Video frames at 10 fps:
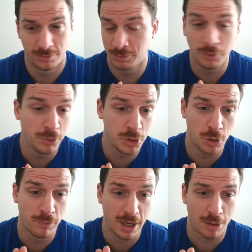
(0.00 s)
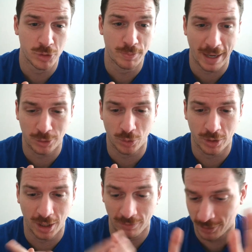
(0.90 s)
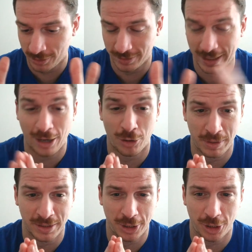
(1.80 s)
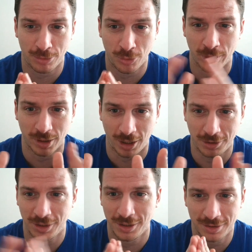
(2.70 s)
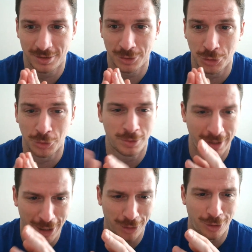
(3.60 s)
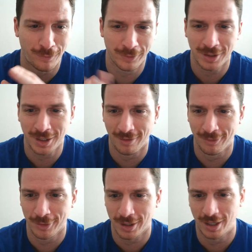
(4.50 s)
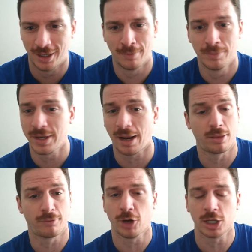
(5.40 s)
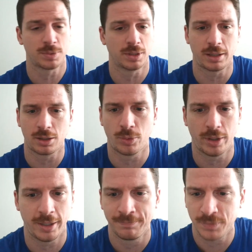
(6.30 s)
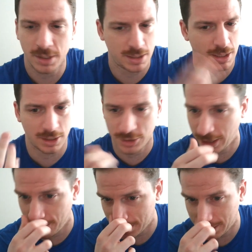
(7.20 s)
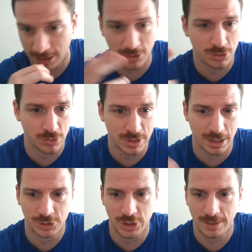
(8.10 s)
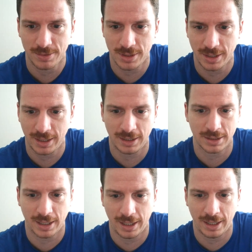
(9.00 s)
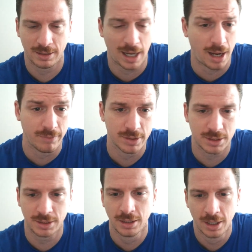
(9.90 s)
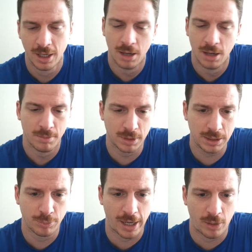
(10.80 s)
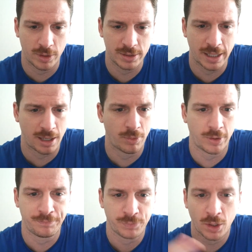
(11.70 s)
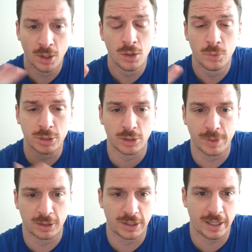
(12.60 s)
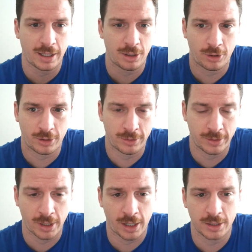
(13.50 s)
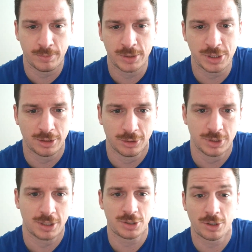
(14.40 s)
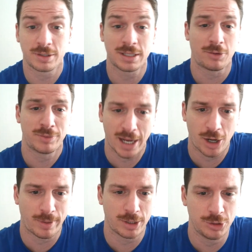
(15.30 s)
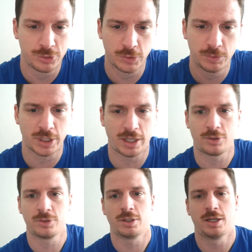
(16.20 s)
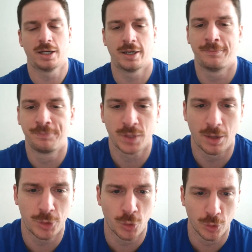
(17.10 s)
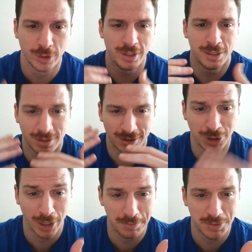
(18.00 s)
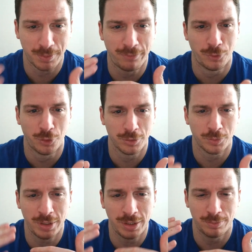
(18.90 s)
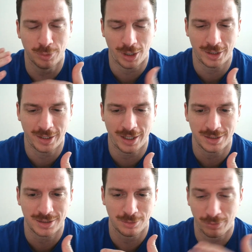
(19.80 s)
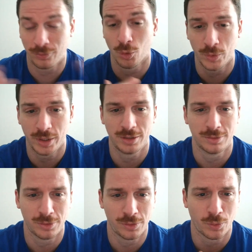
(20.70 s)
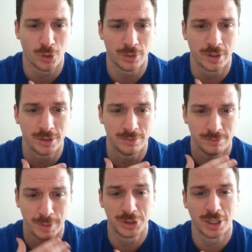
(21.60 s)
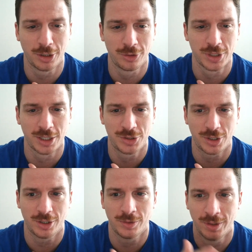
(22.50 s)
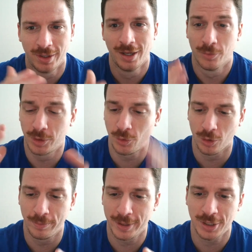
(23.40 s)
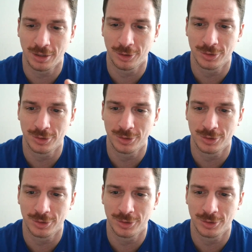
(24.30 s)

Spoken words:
UVA almost backdoor covered. That would have been terrible, but luckily Duke held on for the cover. But yeah, the freshman led the way. Sion James continues to do Sion James things, and obviously Malik Brown went down, but we talked about that on the Big J Little J show that's out now on my YouTube channel. I recorded these clips before we broadcasted, before we were on the Big J Little J show. Recorded Big J Little